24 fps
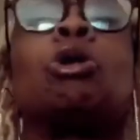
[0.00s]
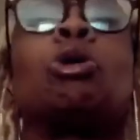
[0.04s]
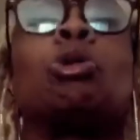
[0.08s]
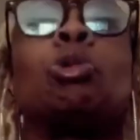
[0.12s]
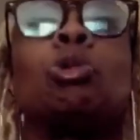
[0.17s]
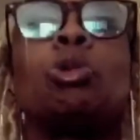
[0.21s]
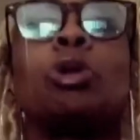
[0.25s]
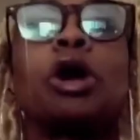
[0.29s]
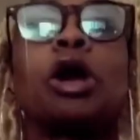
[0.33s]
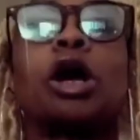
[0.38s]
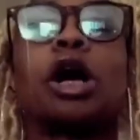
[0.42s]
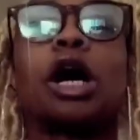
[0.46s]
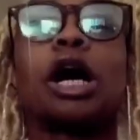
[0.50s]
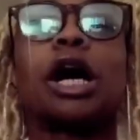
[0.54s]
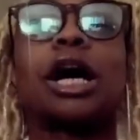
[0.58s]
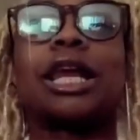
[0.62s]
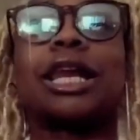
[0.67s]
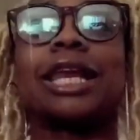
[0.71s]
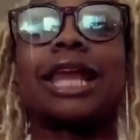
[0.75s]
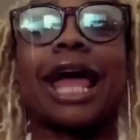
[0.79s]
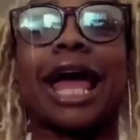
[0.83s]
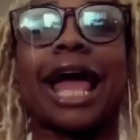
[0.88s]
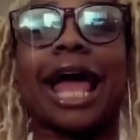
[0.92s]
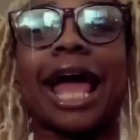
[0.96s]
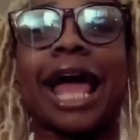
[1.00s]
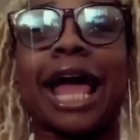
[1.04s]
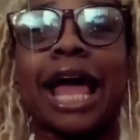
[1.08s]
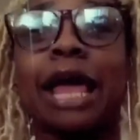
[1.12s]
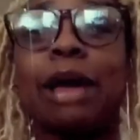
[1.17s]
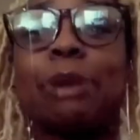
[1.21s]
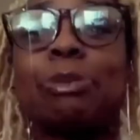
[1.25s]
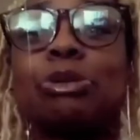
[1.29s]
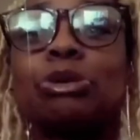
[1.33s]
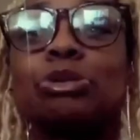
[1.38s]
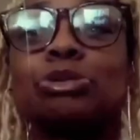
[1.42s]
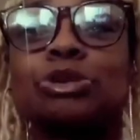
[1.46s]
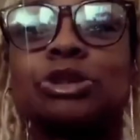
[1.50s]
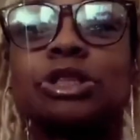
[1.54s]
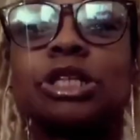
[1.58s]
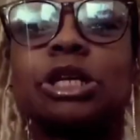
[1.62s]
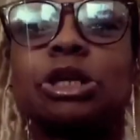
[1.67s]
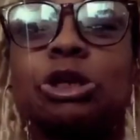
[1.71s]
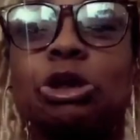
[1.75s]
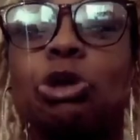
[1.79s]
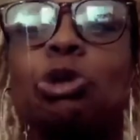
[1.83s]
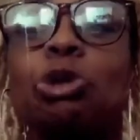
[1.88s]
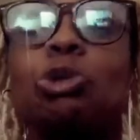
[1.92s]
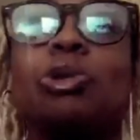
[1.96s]
we're unable to
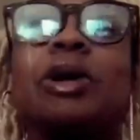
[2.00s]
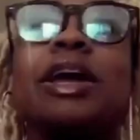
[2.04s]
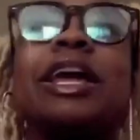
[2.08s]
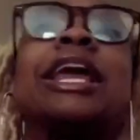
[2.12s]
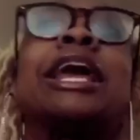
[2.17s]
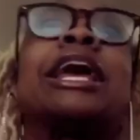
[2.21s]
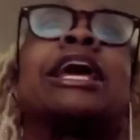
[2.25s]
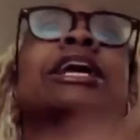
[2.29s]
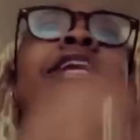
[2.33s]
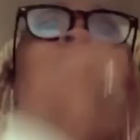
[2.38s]
do it.